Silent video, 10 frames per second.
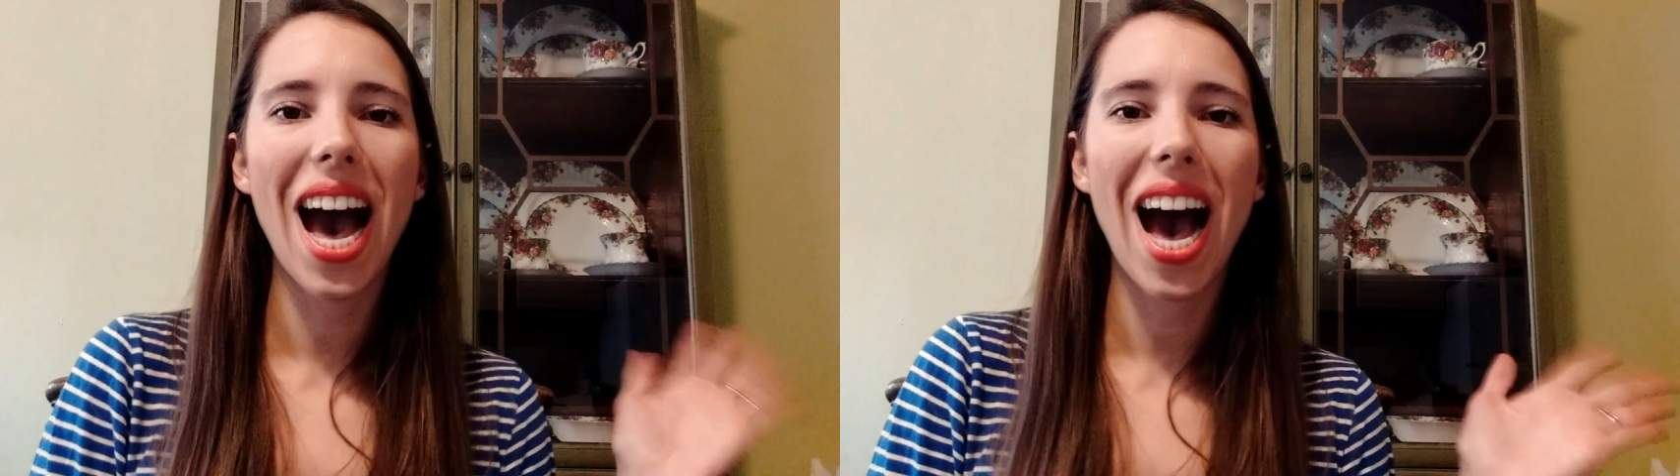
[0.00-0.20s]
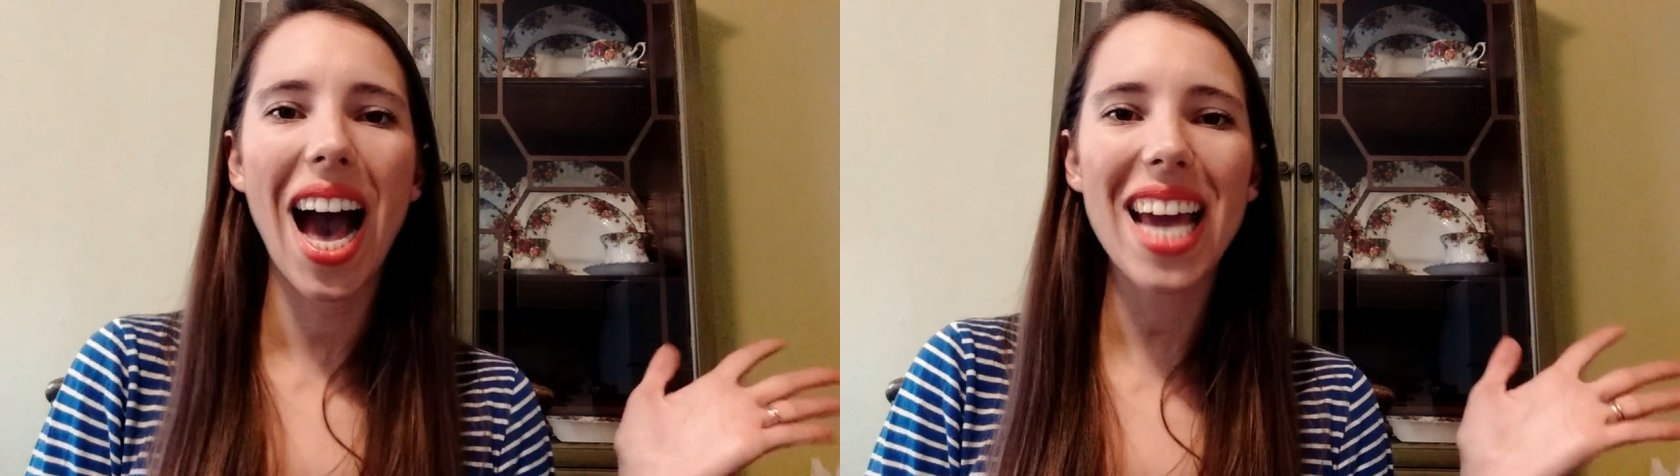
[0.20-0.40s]

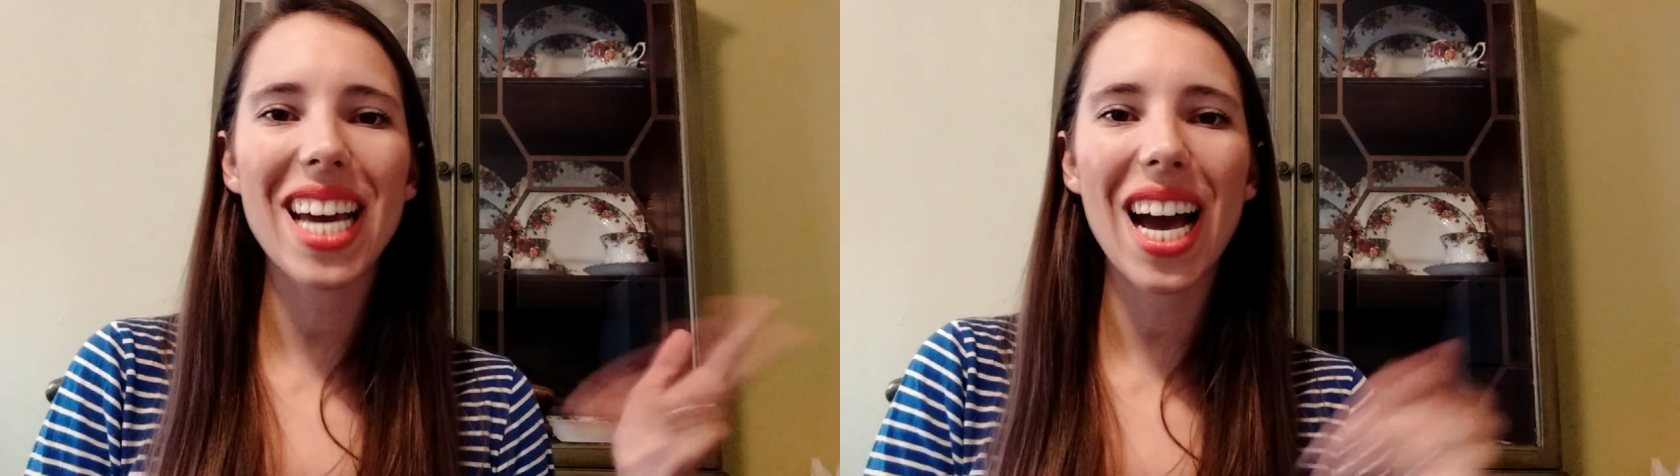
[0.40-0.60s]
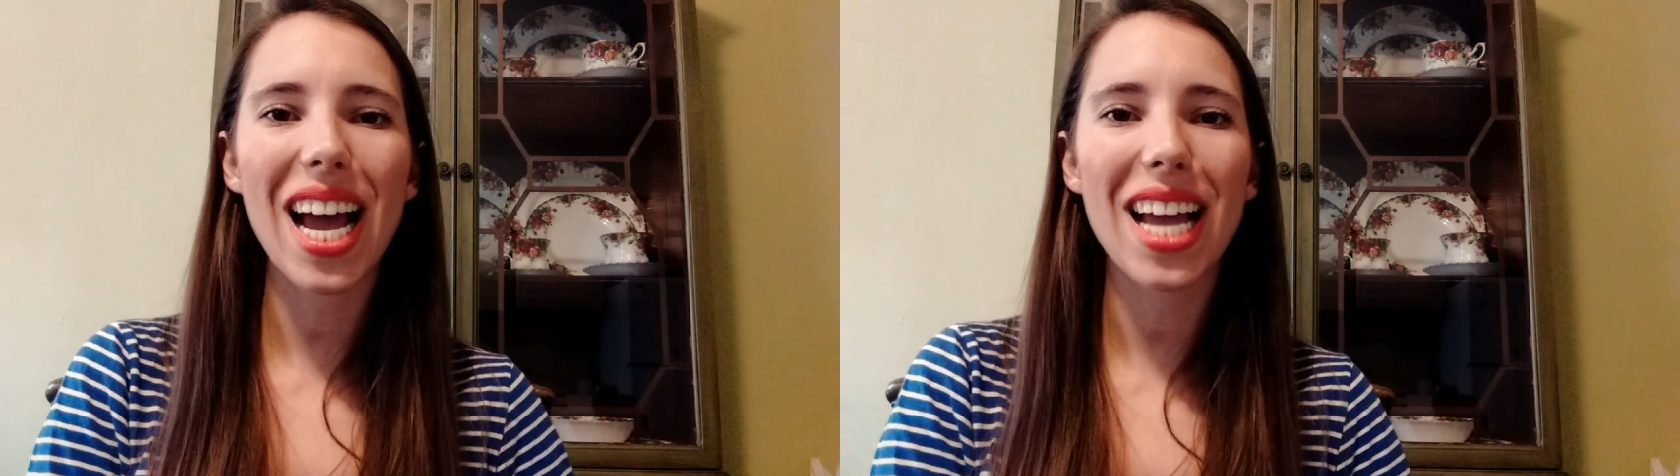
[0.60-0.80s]
Hi
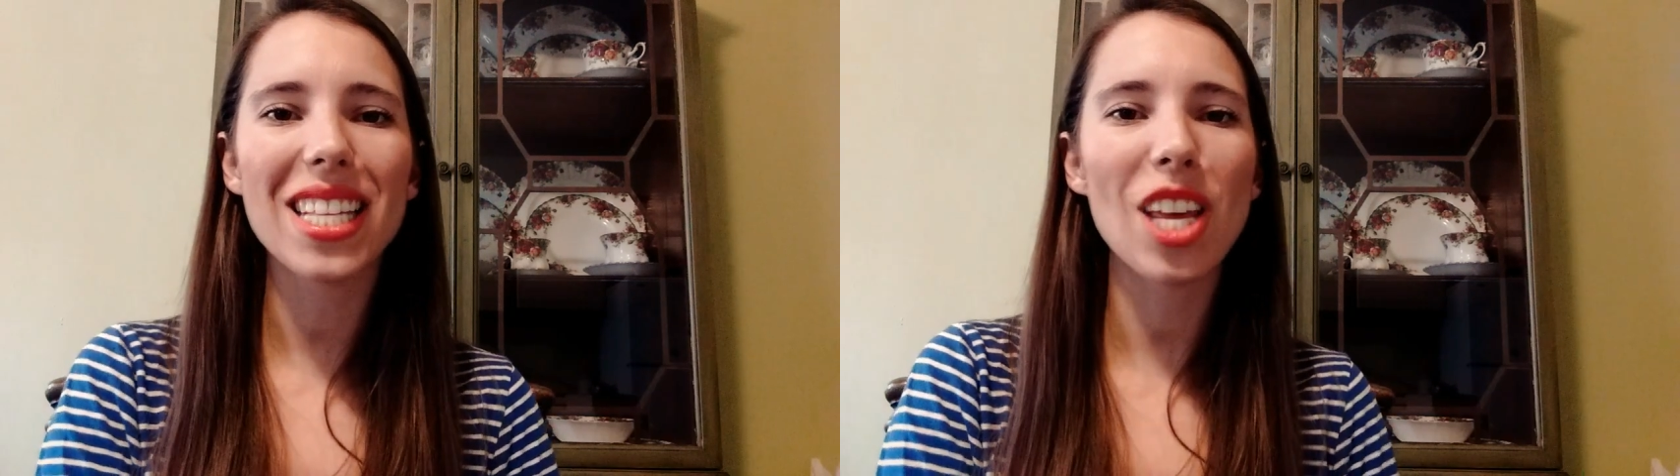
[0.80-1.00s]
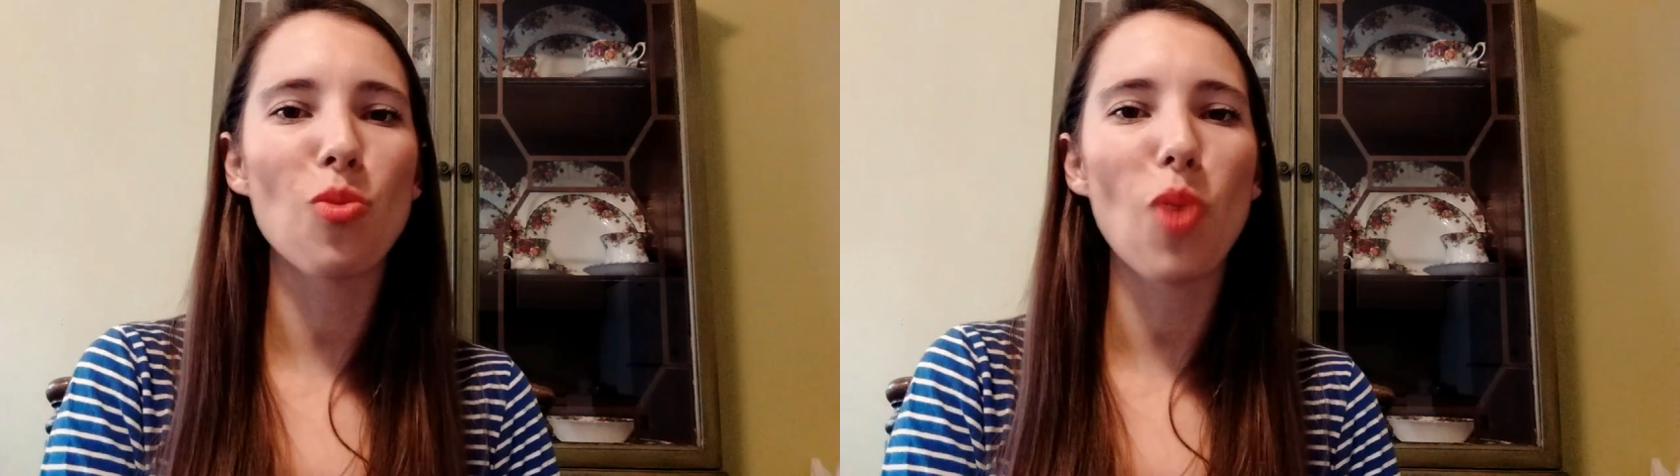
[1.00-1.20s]
guys,
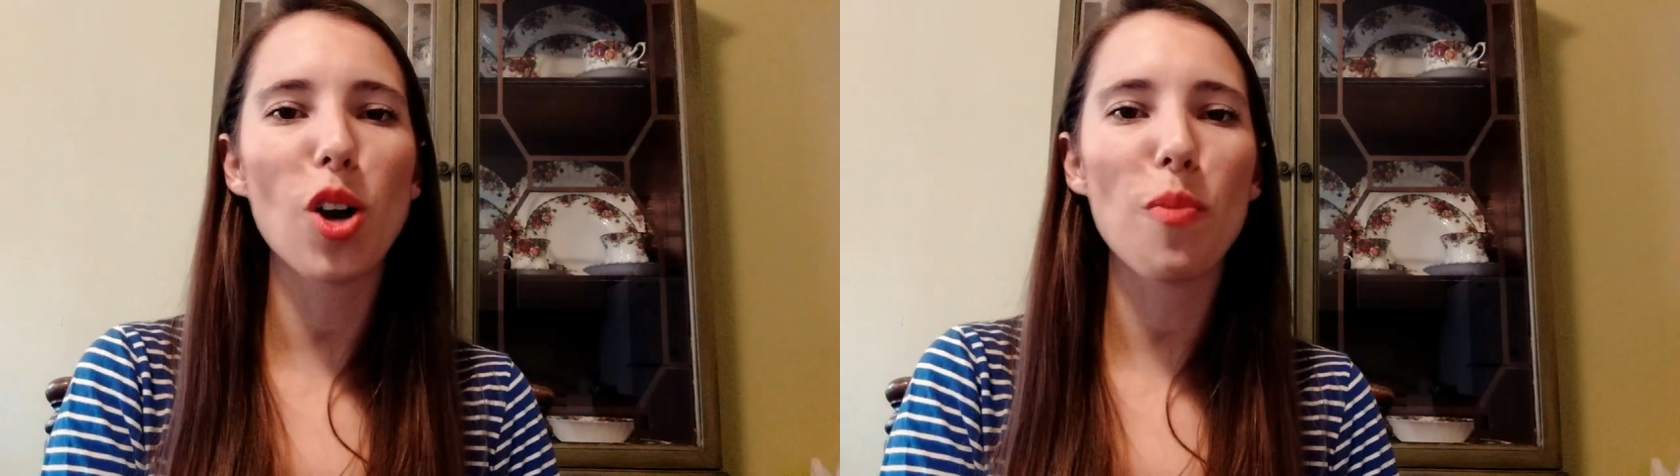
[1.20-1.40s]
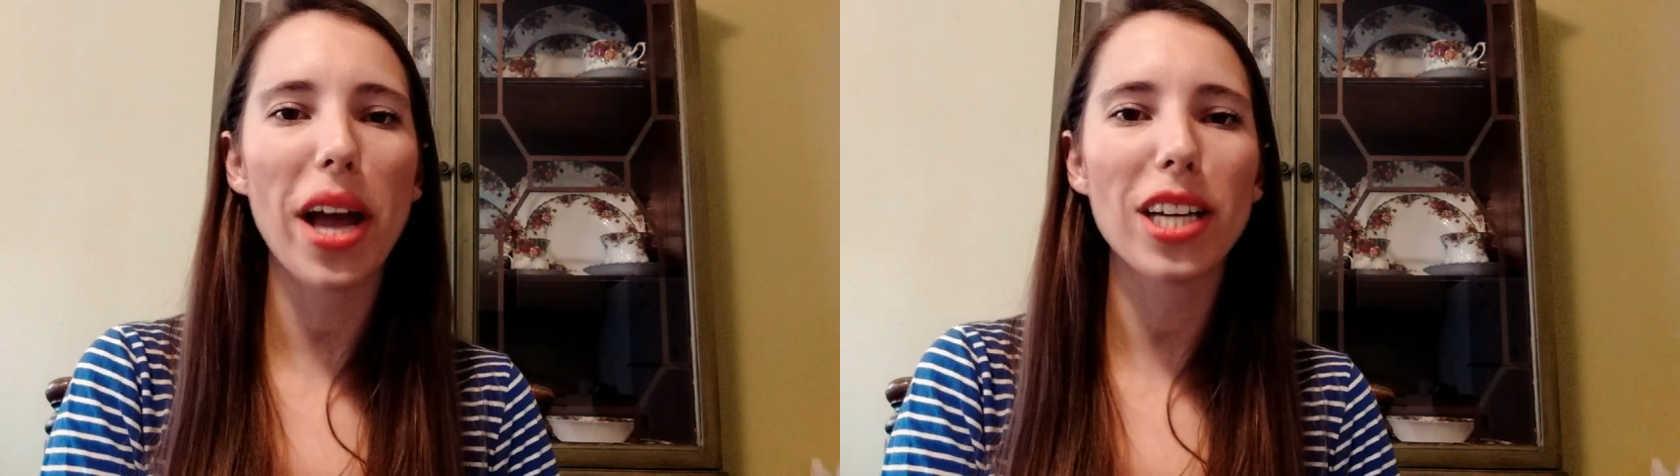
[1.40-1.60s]
and
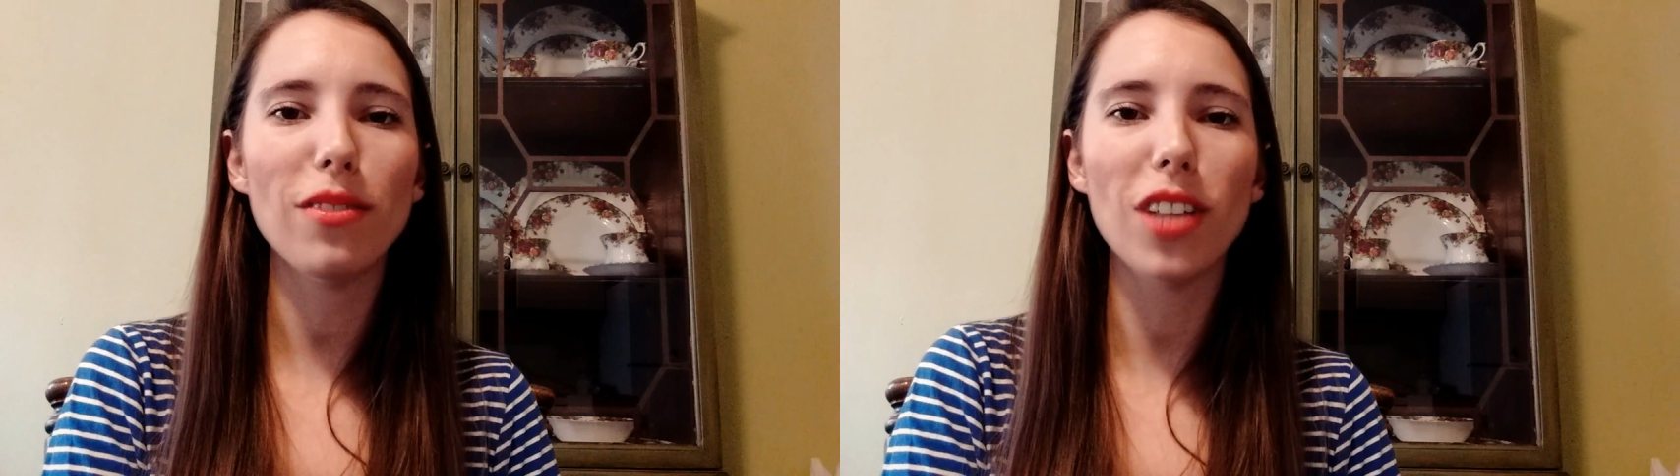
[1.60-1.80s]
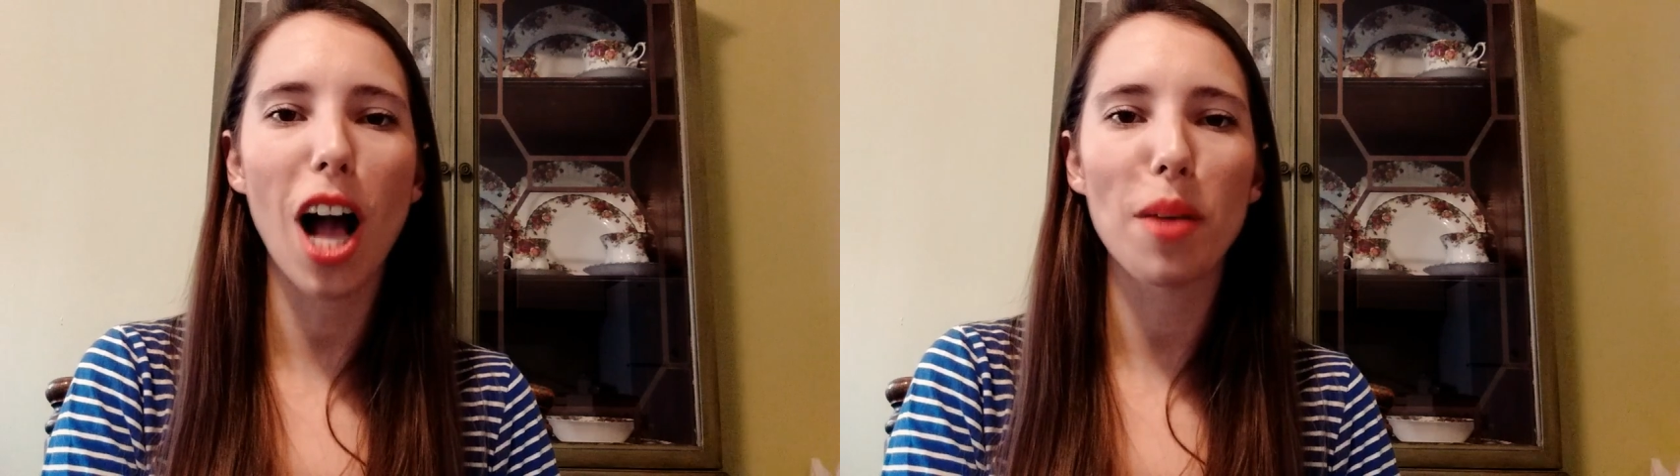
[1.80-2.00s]
welcome back to
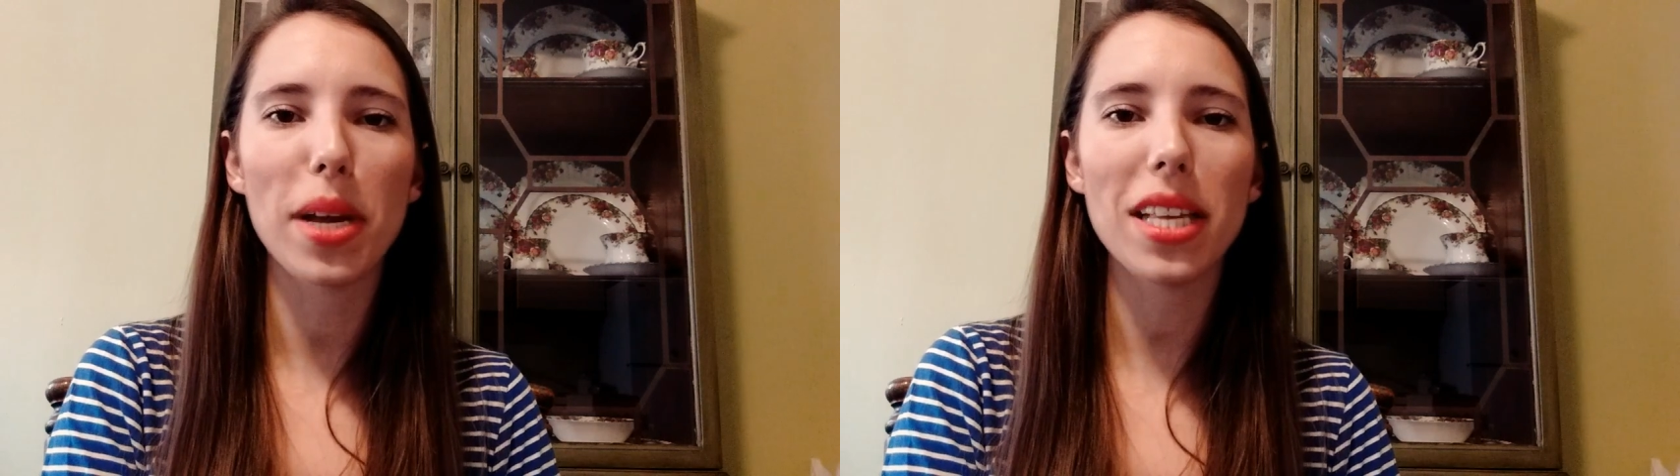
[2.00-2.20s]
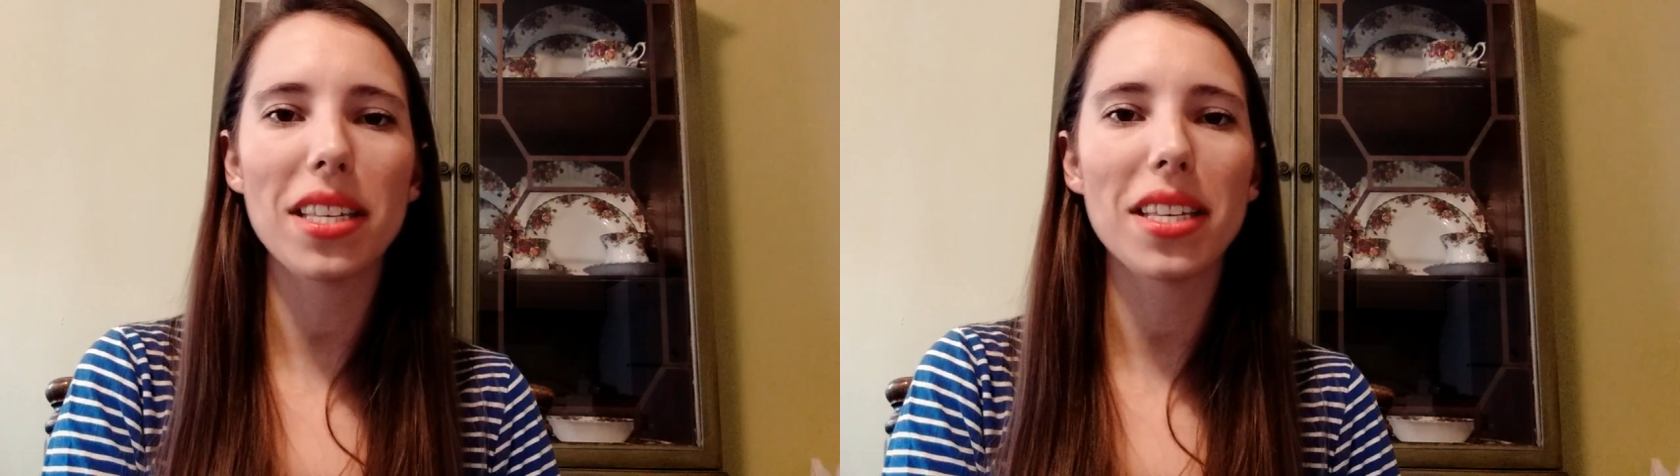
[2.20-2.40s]

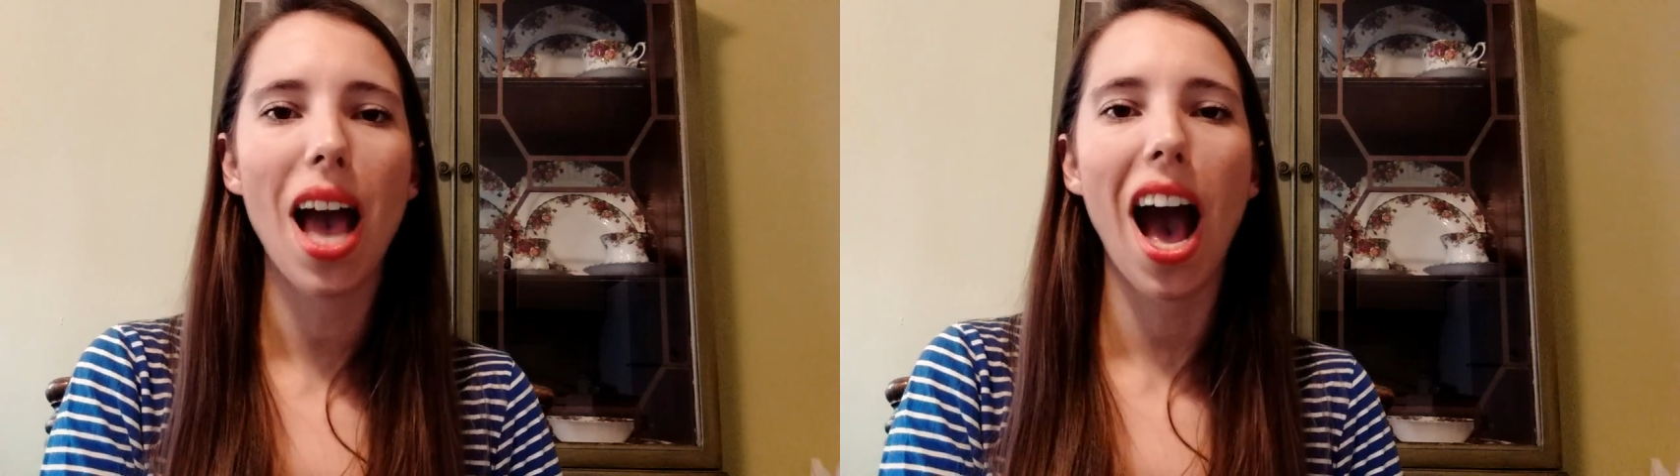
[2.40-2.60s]
Vlogmas.